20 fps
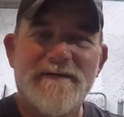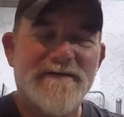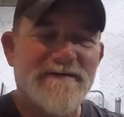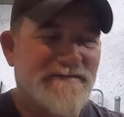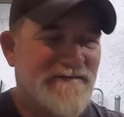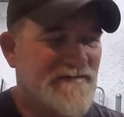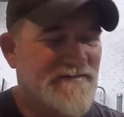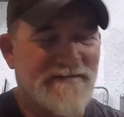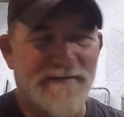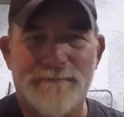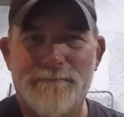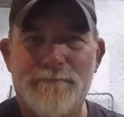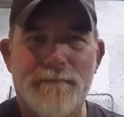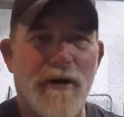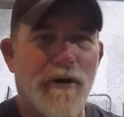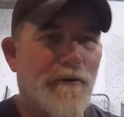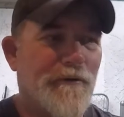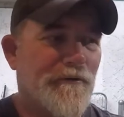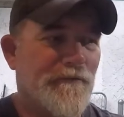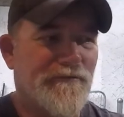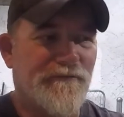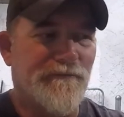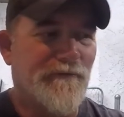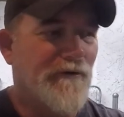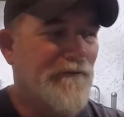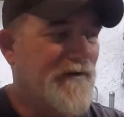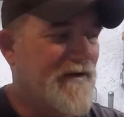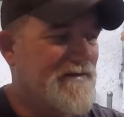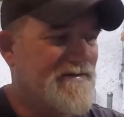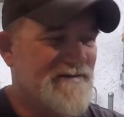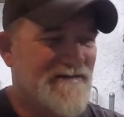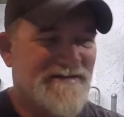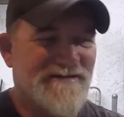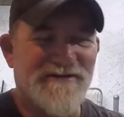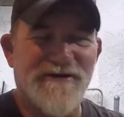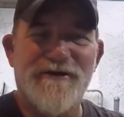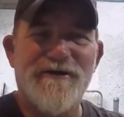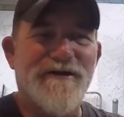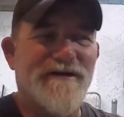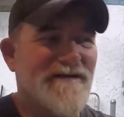just a motor through it, just so
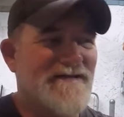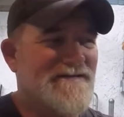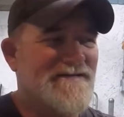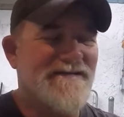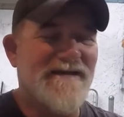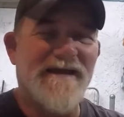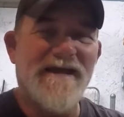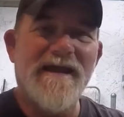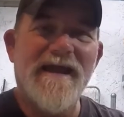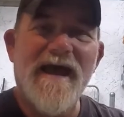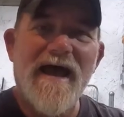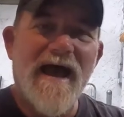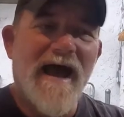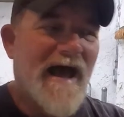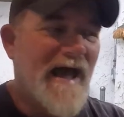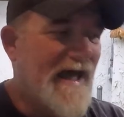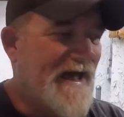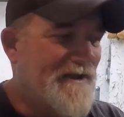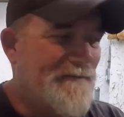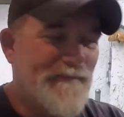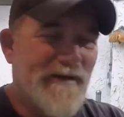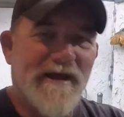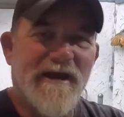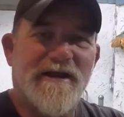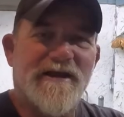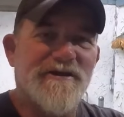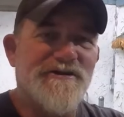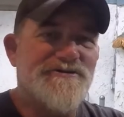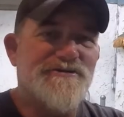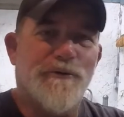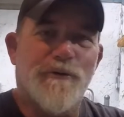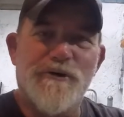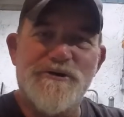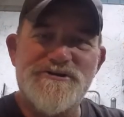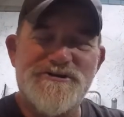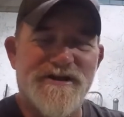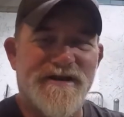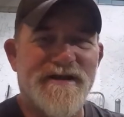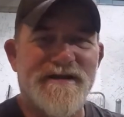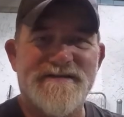you can see. I had to be a
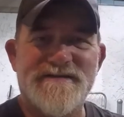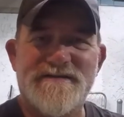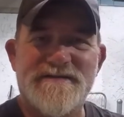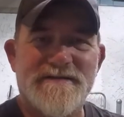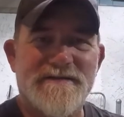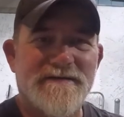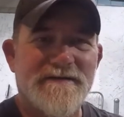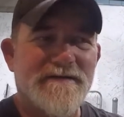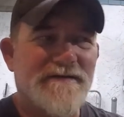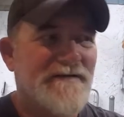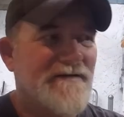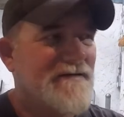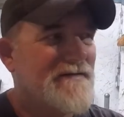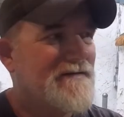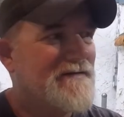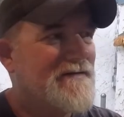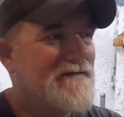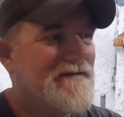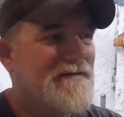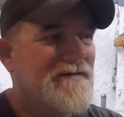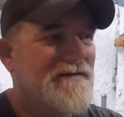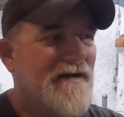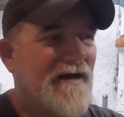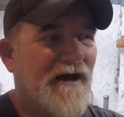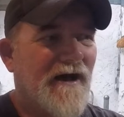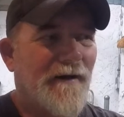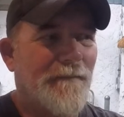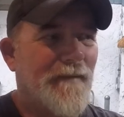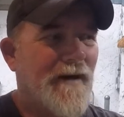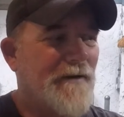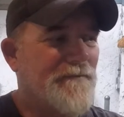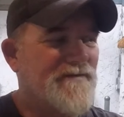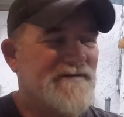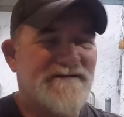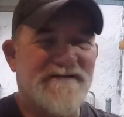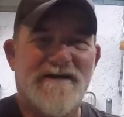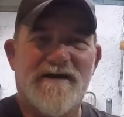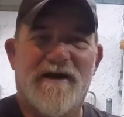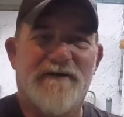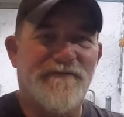contortionist. I was
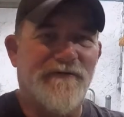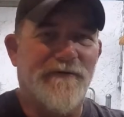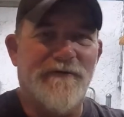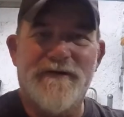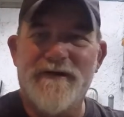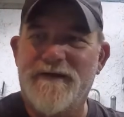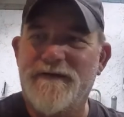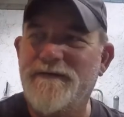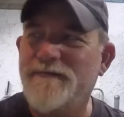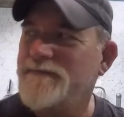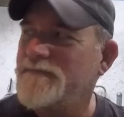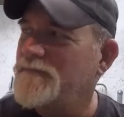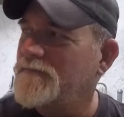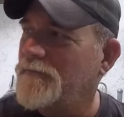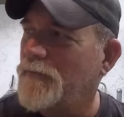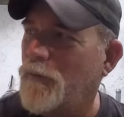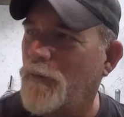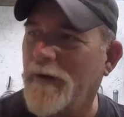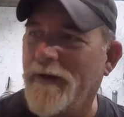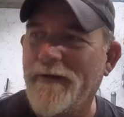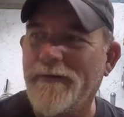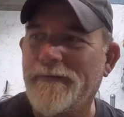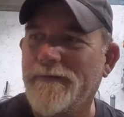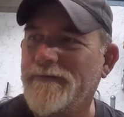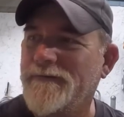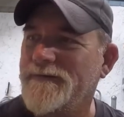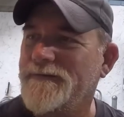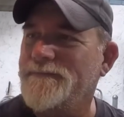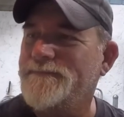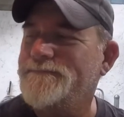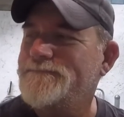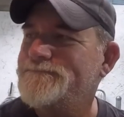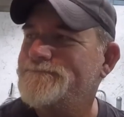covered in oil and